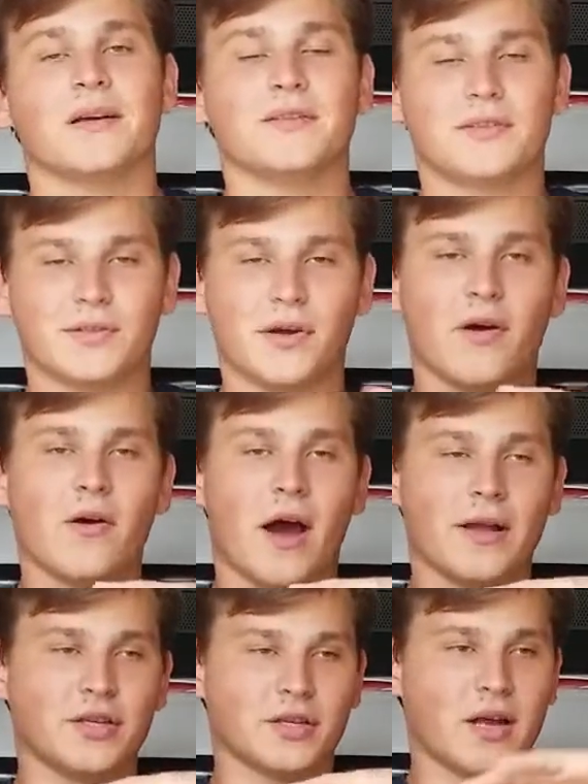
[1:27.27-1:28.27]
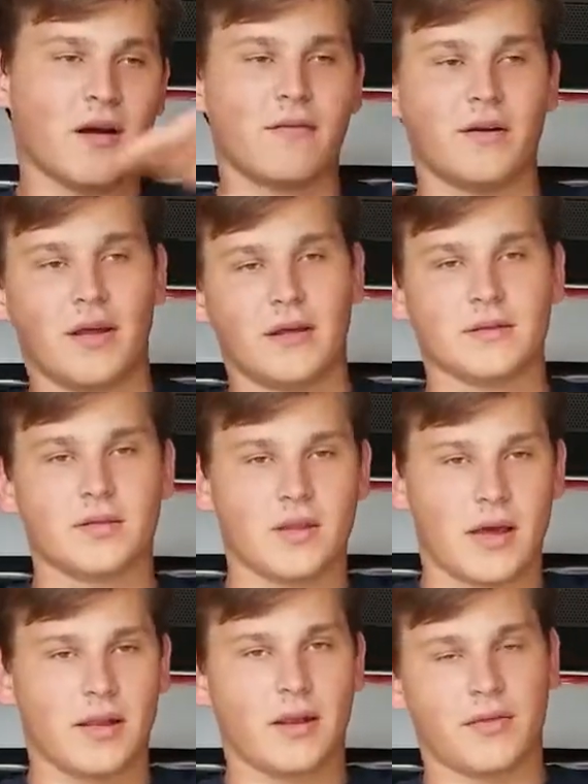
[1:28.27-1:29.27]
So I just covered it so
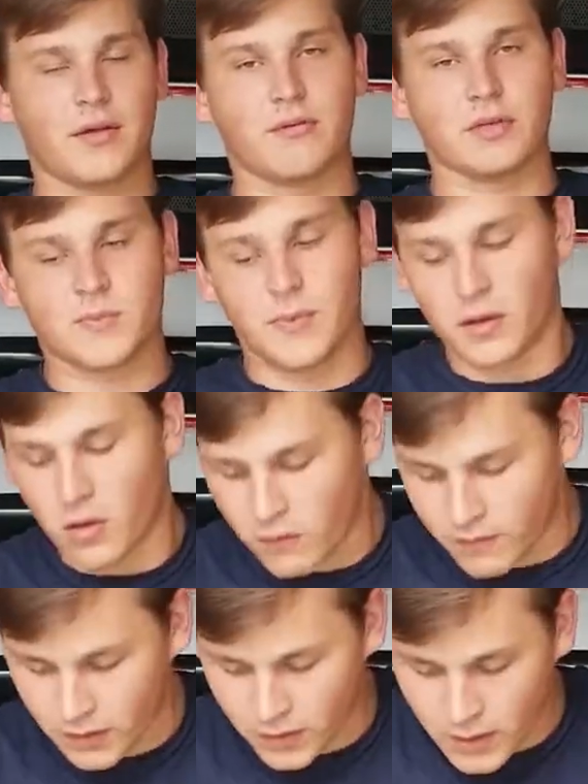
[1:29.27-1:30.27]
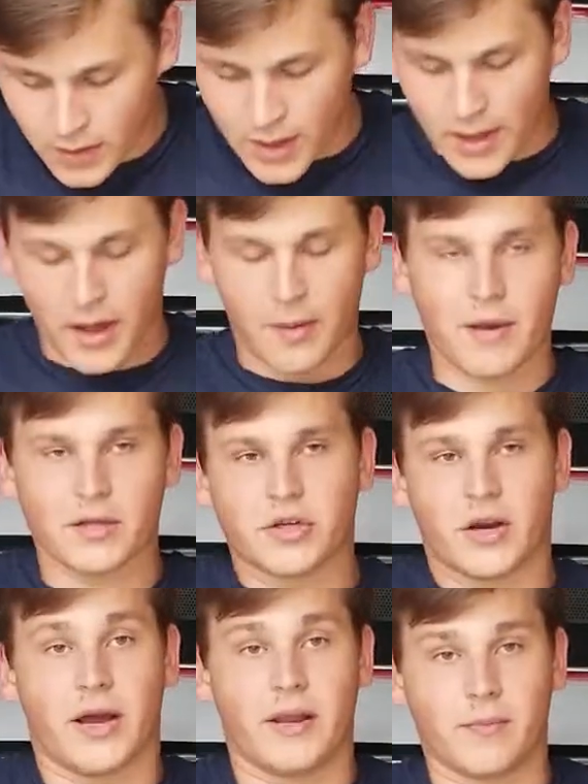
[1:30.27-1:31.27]
that nothing would spill over, and I made
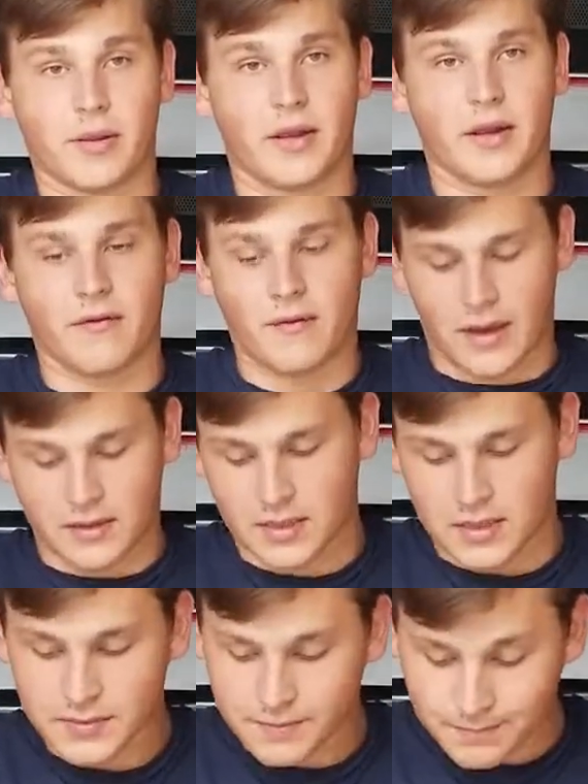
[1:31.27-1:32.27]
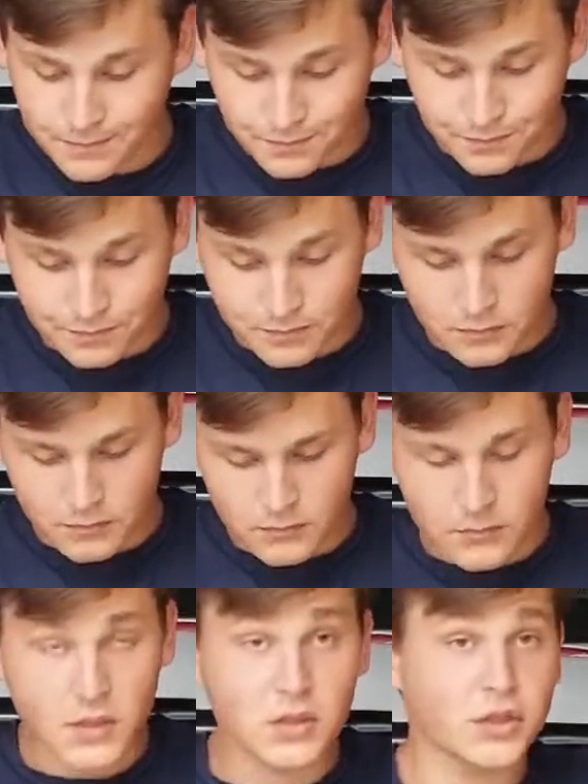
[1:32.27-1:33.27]
sure I had plenty of excess
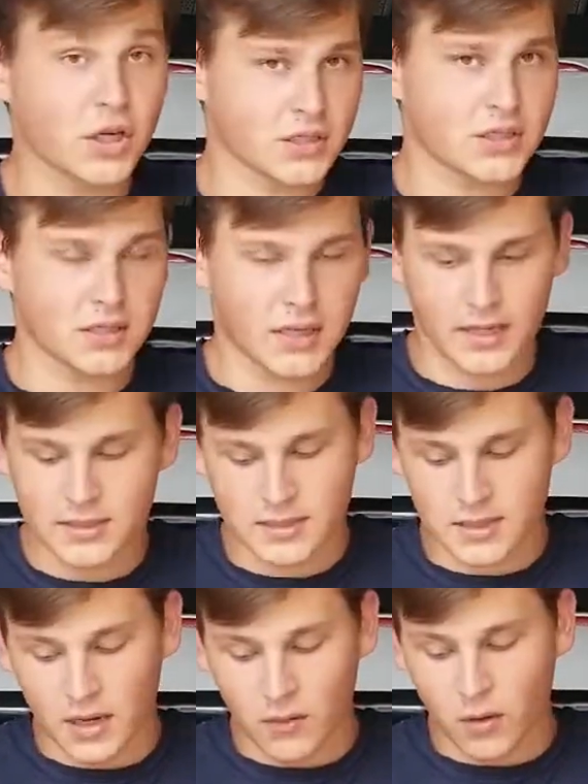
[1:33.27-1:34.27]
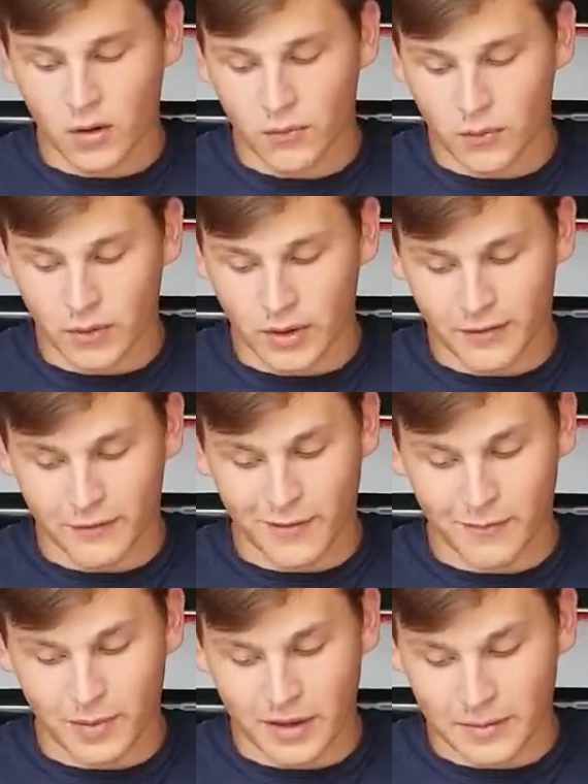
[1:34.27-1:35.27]
just in case because I didn't want to ruin any of my
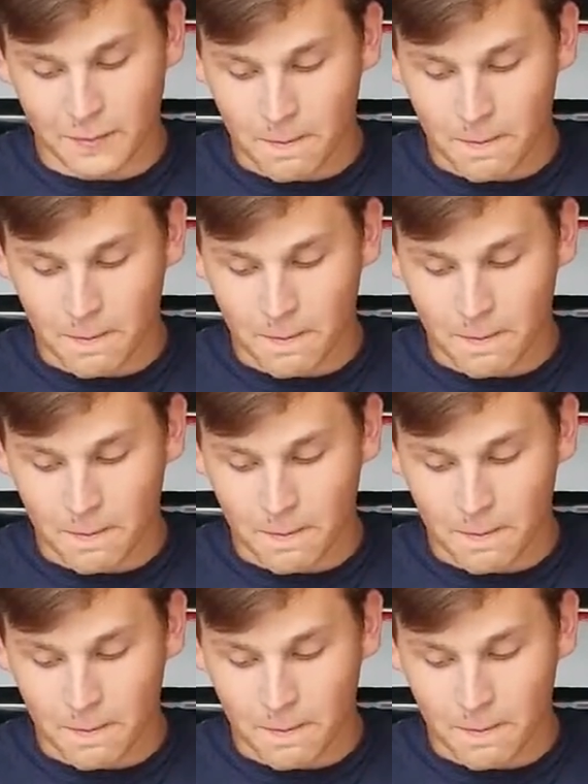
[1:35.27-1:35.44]
paint.